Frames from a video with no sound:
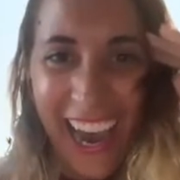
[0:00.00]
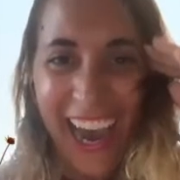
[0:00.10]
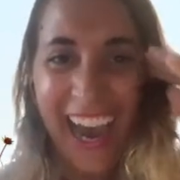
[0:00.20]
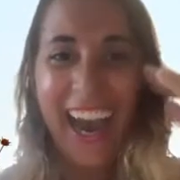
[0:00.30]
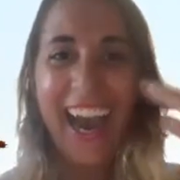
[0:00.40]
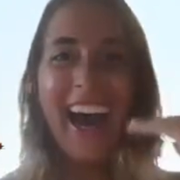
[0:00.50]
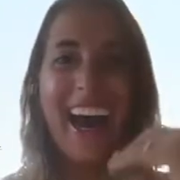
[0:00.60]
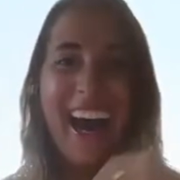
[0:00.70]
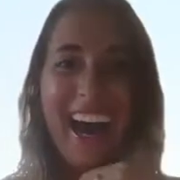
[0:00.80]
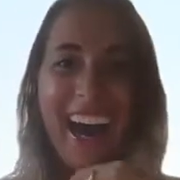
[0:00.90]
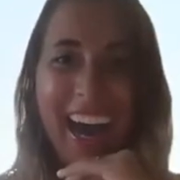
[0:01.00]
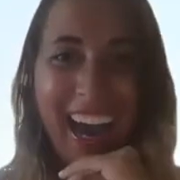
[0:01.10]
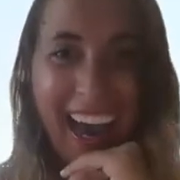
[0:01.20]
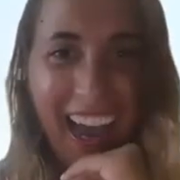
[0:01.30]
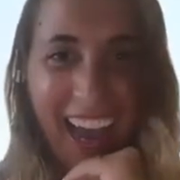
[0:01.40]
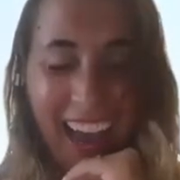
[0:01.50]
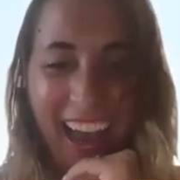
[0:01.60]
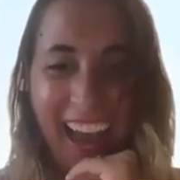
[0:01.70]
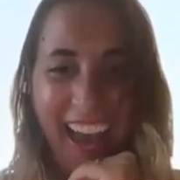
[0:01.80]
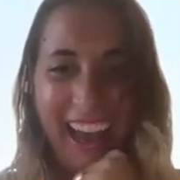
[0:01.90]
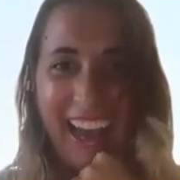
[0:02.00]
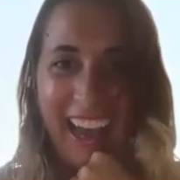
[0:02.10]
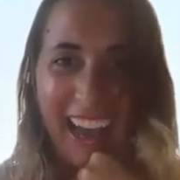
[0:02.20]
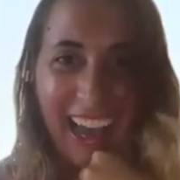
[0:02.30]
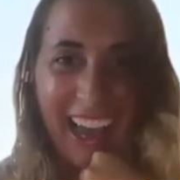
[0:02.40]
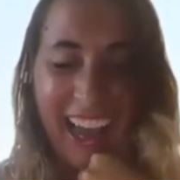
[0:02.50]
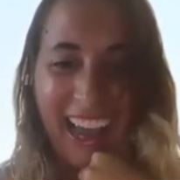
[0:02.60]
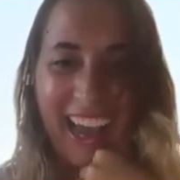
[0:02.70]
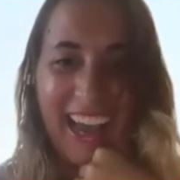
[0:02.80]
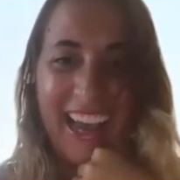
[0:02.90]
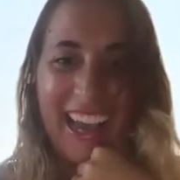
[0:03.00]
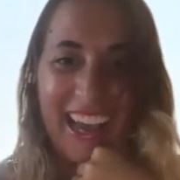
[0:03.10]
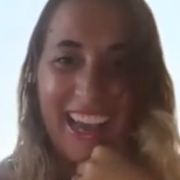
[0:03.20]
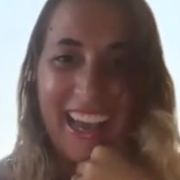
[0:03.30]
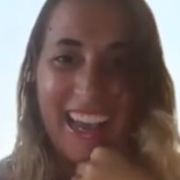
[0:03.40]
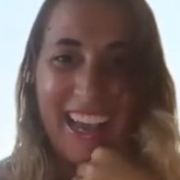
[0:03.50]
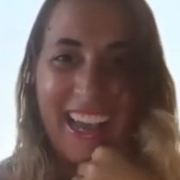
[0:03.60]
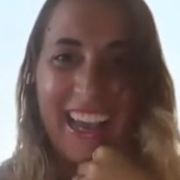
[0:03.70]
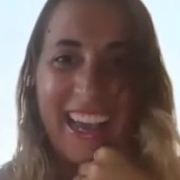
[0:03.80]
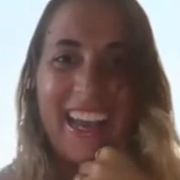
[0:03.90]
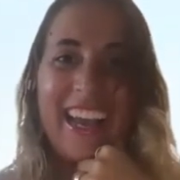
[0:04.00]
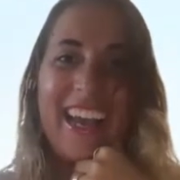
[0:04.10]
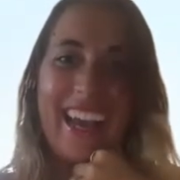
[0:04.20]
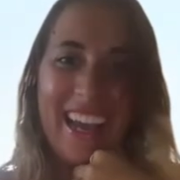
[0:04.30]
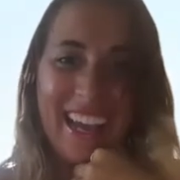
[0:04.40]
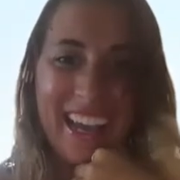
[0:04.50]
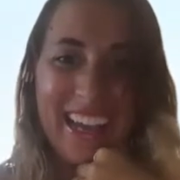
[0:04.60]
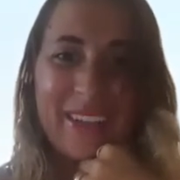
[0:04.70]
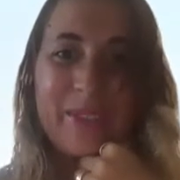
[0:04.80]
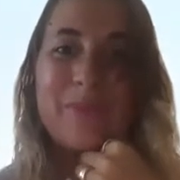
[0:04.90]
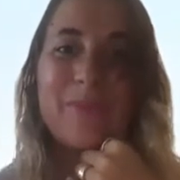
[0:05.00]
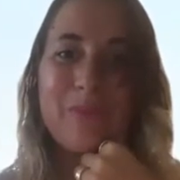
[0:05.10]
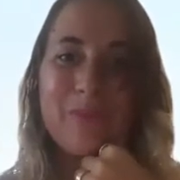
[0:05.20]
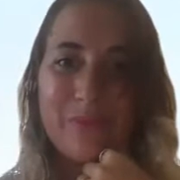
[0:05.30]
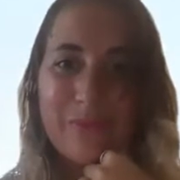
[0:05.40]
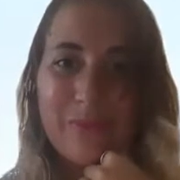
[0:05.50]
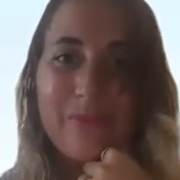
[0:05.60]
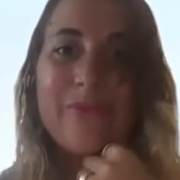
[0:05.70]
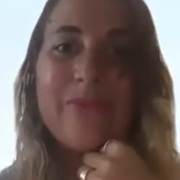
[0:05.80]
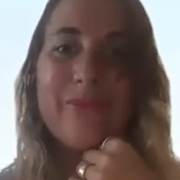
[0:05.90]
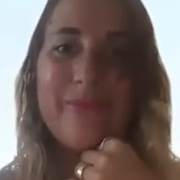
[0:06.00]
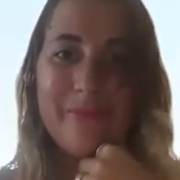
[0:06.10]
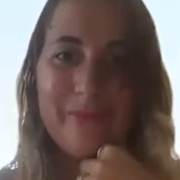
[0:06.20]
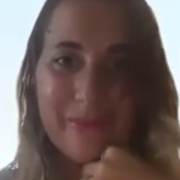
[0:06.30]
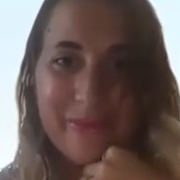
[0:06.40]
The person shown says nothing.